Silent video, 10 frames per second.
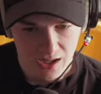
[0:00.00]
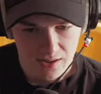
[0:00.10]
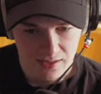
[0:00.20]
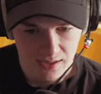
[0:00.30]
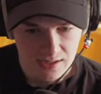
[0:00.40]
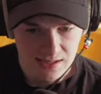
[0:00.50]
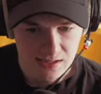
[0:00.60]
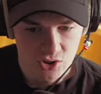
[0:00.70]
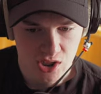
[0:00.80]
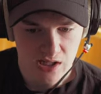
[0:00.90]
I think I
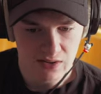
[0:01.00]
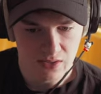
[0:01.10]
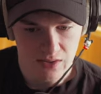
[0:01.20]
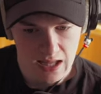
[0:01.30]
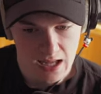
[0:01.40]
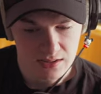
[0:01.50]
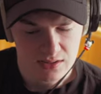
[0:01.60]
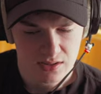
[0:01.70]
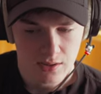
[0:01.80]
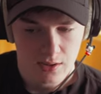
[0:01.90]
did achieve it in the
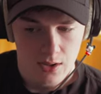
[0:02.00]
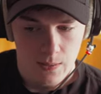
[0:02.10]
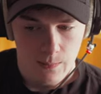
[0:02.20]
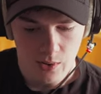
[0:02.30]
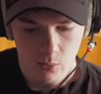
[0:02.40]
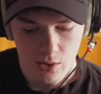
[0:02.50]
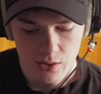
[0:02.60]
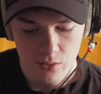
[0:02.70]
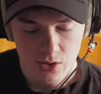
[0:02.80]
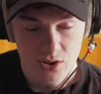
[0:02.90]
end, but what
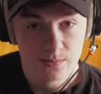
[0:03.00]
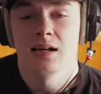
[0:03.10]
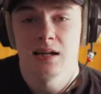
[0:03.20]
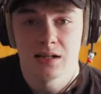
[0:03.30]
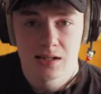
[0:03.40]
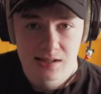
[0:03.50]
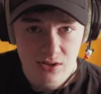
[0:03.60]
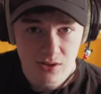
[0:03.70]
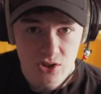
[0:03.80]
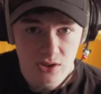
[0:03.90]
you got to take into
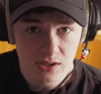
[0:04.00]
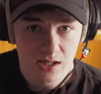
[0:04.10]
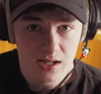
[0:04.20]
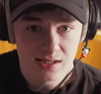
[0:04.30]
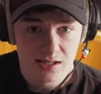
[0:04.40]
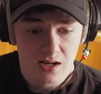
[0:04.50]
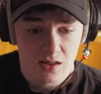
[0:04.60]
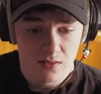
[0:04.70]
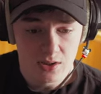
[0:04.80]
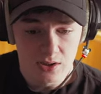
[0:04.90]
consideration is
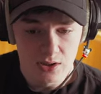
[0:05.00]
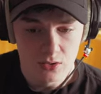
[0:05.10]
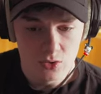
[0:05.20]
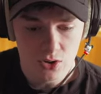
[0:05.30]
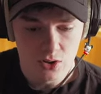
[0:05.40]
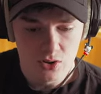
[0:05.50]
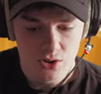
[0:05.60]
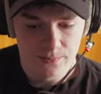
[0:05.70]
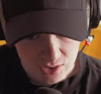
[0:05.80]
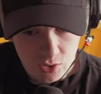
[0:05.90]
that you
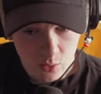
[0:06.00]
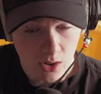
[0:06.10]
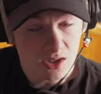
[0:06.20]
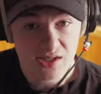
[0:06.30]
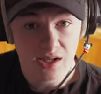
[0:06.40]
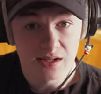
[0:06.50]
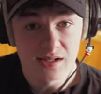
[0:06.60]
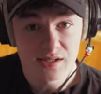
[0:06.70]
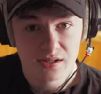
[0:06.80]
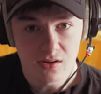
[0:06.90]
should do a lot of
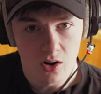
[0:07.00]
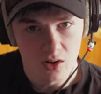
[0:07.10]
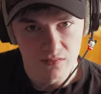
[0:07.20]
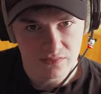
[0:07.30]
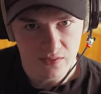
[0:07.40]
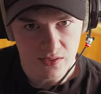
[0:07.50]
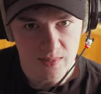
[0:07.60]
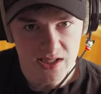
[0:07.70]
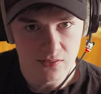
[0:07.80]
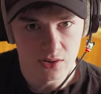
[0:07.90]
studies of the
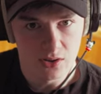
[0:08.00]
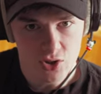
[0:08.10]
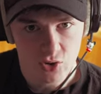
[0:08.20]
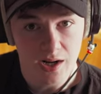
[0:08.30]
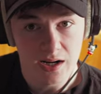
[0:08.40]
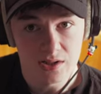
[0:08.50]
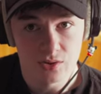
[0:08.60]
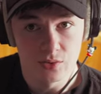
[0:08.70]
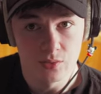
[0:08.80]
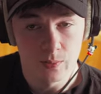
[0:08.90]
material you're trying
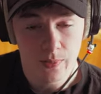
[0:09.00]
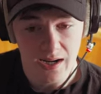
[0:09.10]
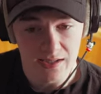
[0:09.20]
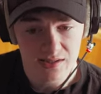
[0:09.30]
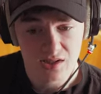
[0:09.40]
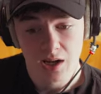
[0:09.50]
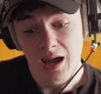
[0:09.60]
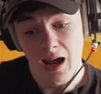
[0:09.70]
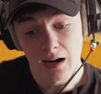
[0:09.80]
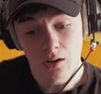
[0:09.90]
to paint
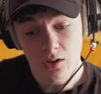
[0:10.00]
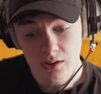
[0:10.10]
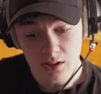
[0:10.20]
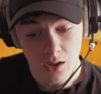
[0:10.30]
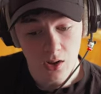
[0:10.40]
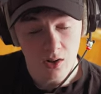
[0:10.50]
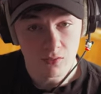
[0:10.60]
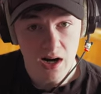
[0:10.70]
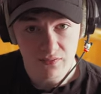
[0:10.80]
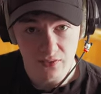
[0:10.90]
and look at a lot
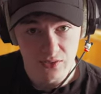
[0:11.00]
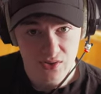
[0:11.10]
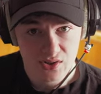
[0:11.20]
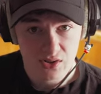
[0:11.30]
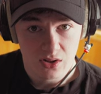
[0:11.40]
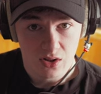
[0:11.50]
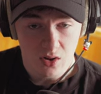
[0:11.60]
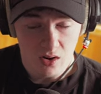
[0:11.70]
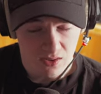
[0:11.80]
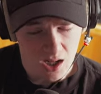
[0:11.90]
of reference
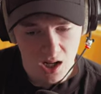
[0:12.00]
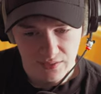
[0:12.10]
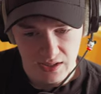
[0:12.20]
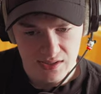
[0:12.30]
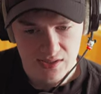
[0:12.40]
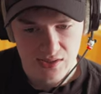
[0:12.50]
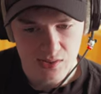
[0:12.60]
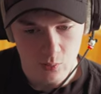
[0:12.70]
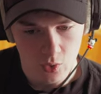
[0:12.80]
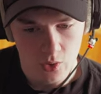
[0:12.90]
of
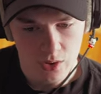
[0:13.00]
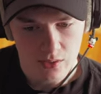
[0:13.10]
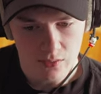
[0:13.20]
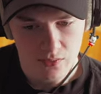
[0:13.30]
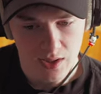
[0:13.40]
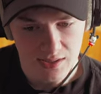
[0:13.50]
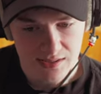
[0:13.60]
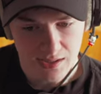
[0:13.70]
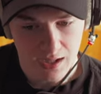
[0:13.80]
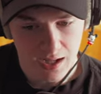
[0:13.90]
artists' work
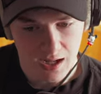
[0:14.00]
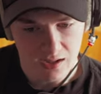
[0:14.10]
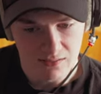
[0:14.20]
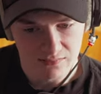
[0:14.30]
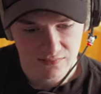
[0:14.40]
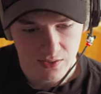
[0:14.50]
that have